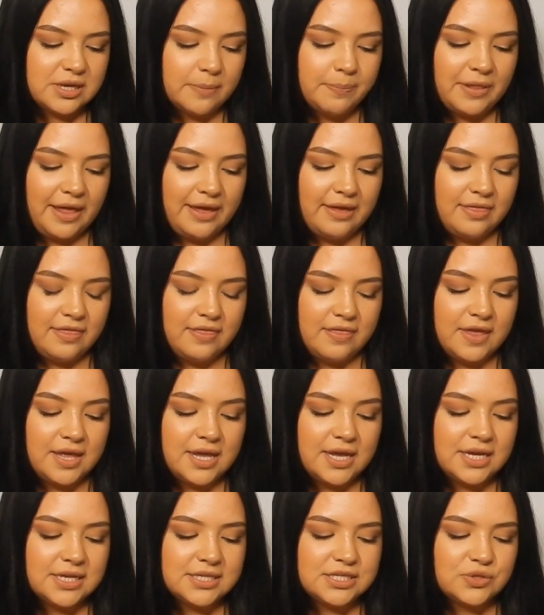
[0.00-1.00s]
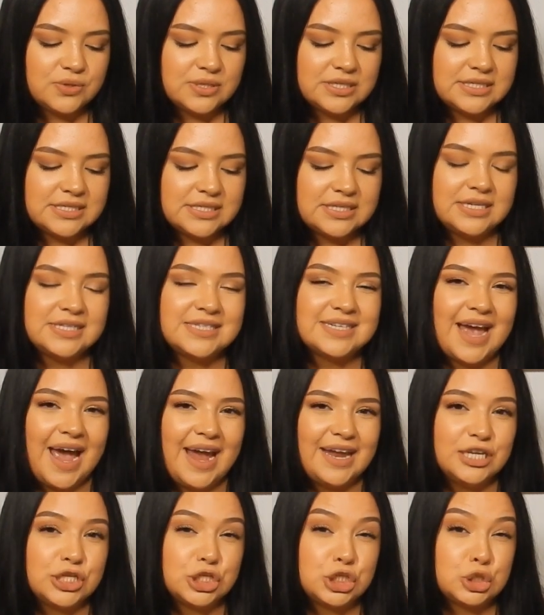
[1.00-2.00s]
up like this, you can see it's
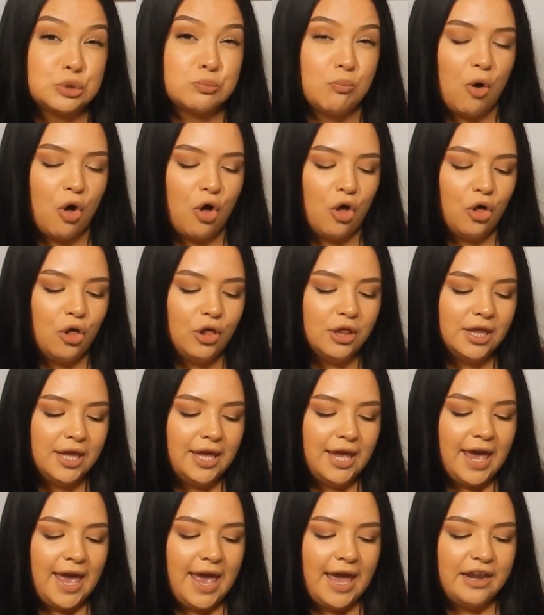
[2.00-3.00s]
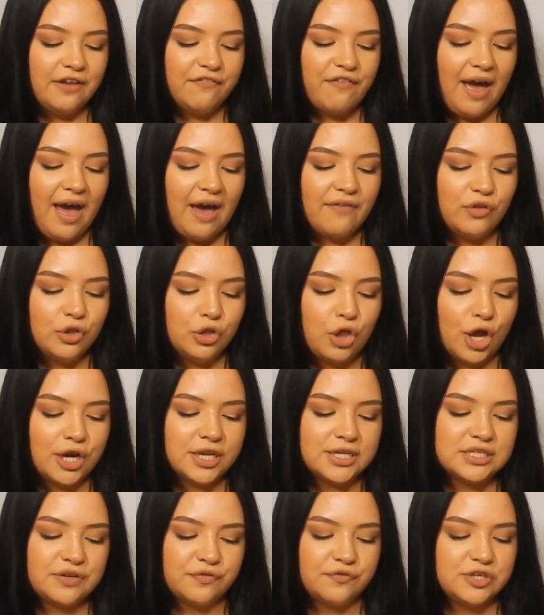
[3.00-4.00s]
kind of small. And if I have a lot
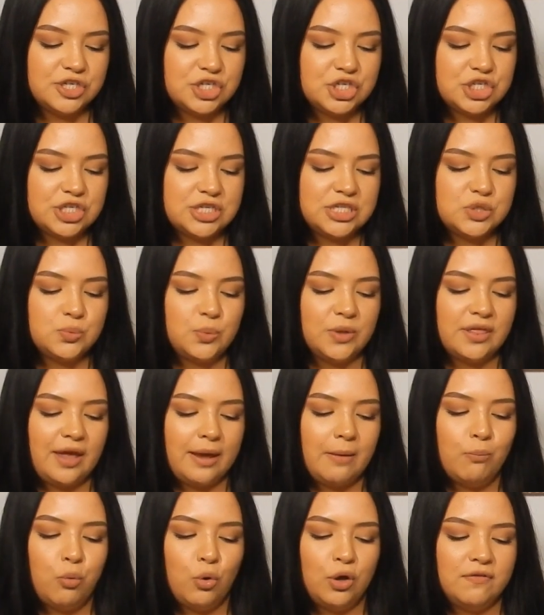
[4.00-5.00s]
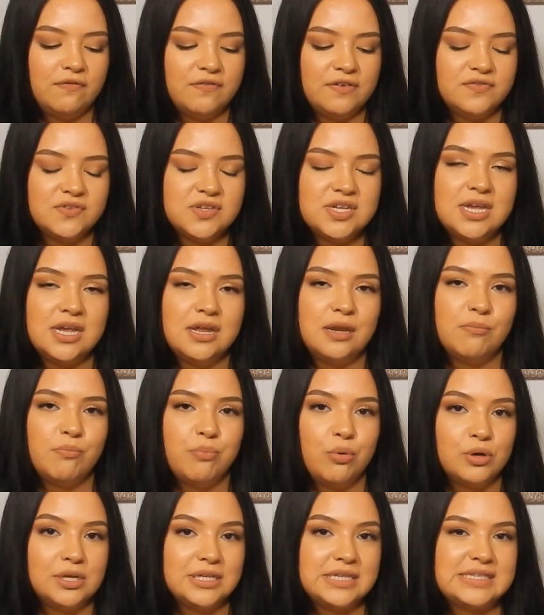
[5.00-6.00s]
of different sheets with like 0.15,
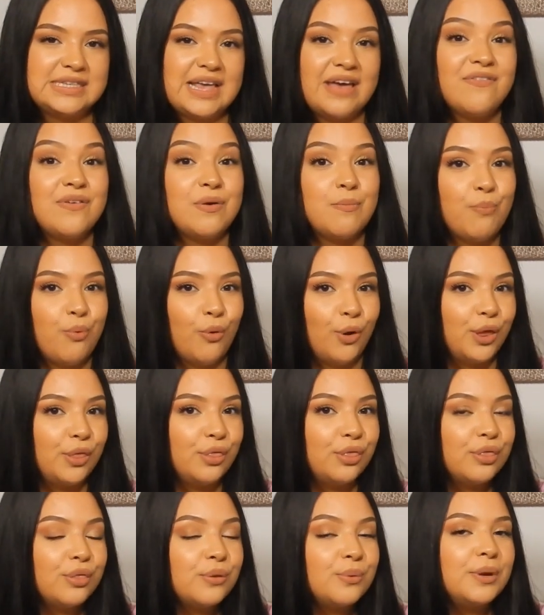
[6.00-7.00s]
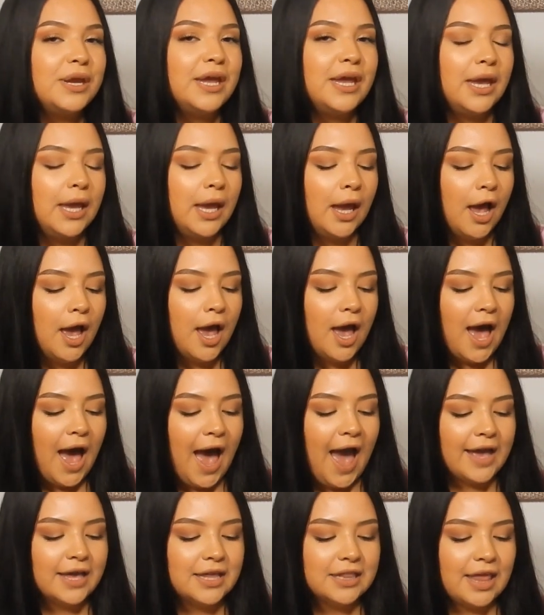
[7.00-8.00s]
0.7, 0.3,
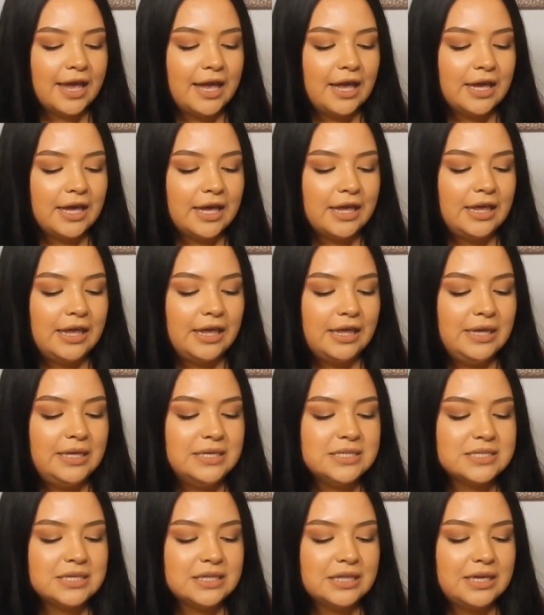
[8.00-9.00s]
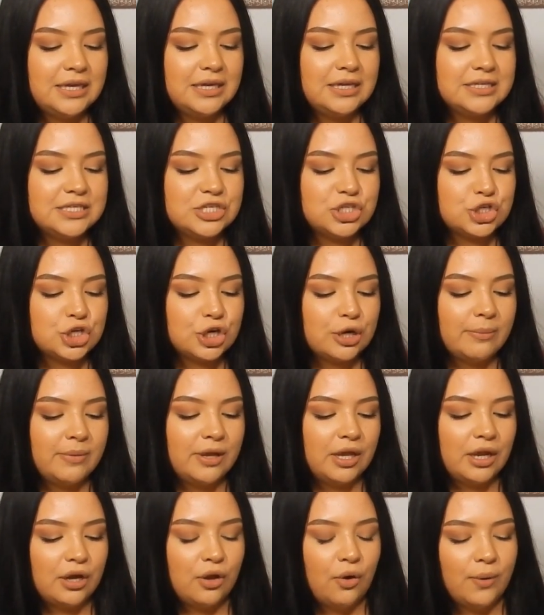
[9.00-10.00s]
I can like easily
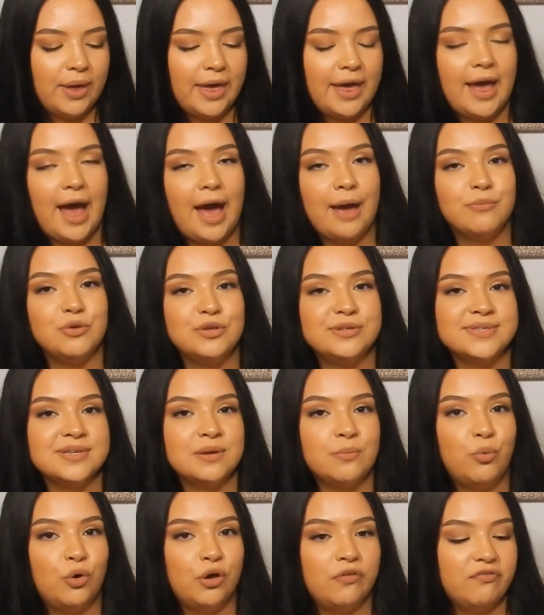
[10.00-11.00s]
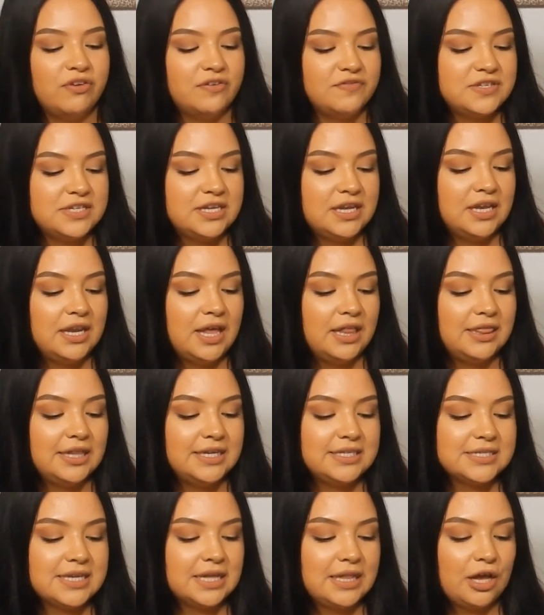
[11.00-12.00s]
determine, okay, I'm using 0.15.
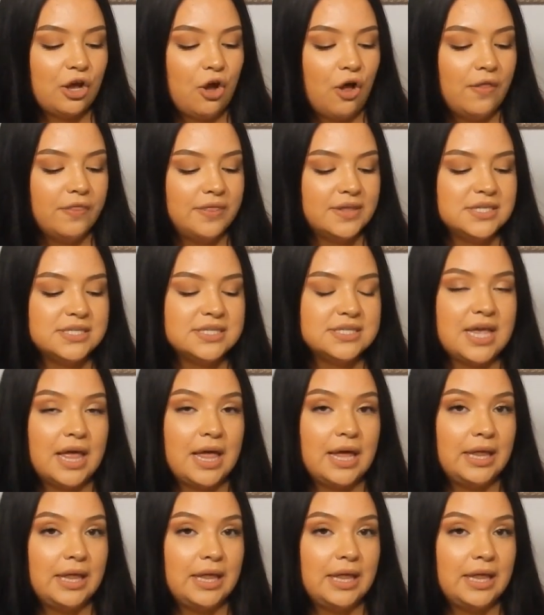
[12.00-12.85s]
Let's click on this